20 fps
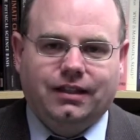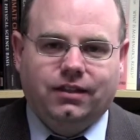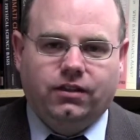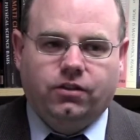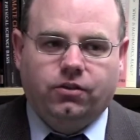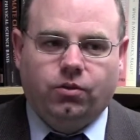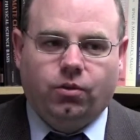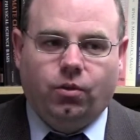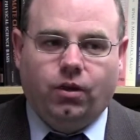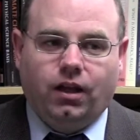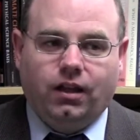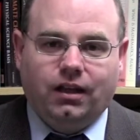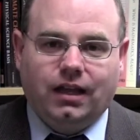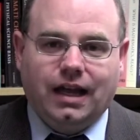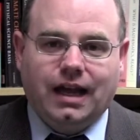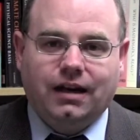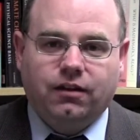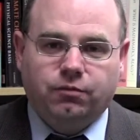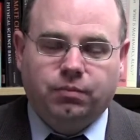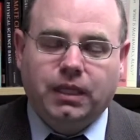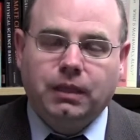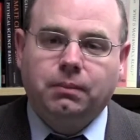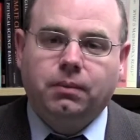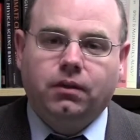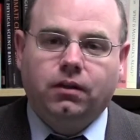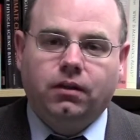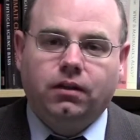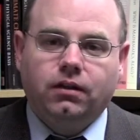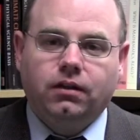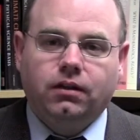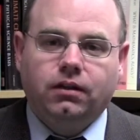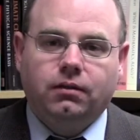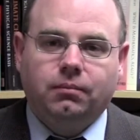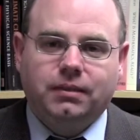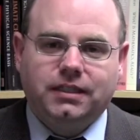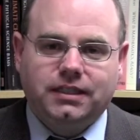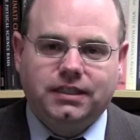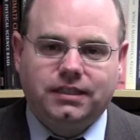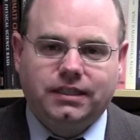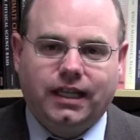So a lot of people
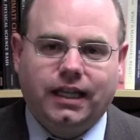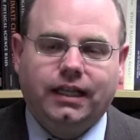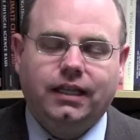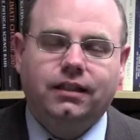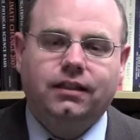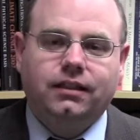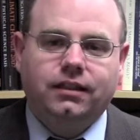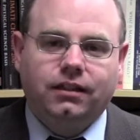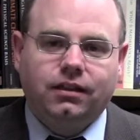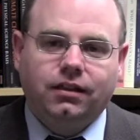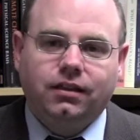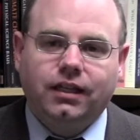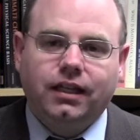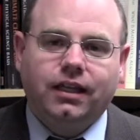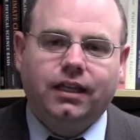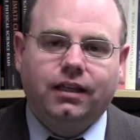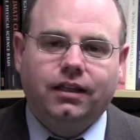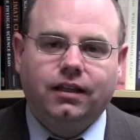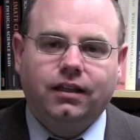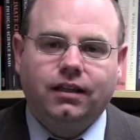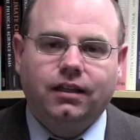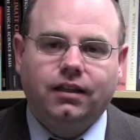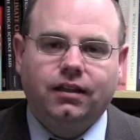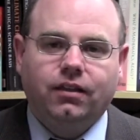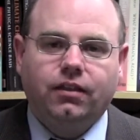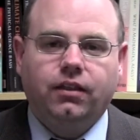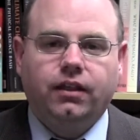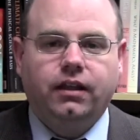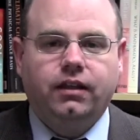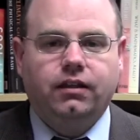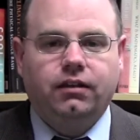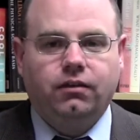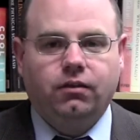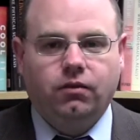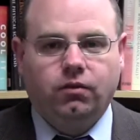mistakenly think that